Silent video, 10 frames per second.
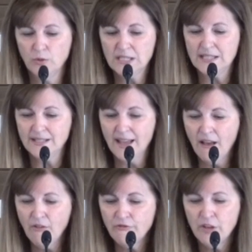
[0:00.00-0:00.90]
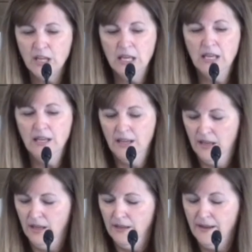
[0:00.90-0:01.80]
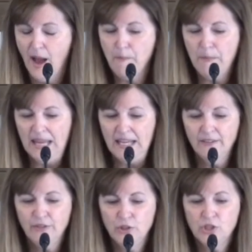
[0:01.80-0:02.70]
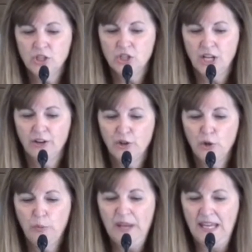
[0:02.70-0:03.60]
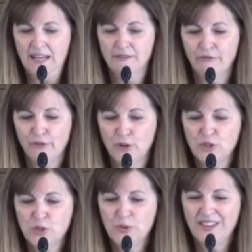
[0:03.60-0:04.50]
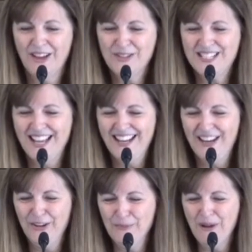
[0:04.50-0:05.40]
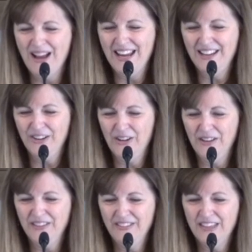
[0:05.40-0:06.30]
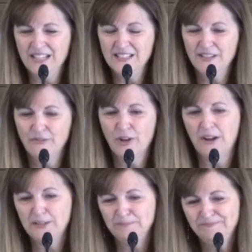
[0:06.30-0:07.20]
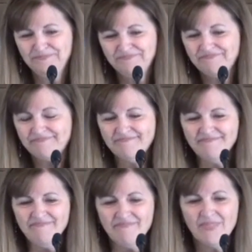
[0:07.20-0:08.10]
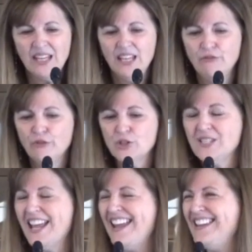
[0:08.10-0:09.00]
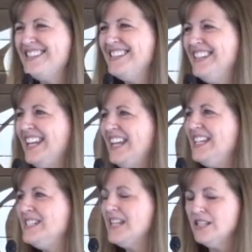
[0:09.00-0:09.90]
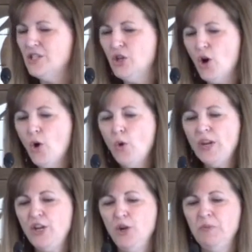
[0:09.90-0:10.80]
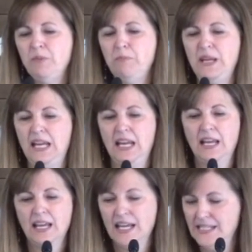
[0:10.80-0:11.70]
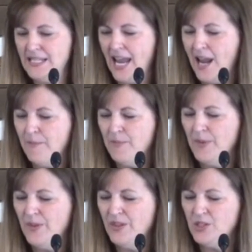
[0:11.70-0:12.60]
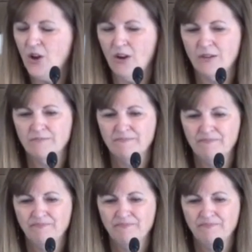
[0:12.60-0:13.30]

note to self, not many of you should share your opinion first without setting your mind on the things of God. In verse eight, he says, no human being can tame the tongue.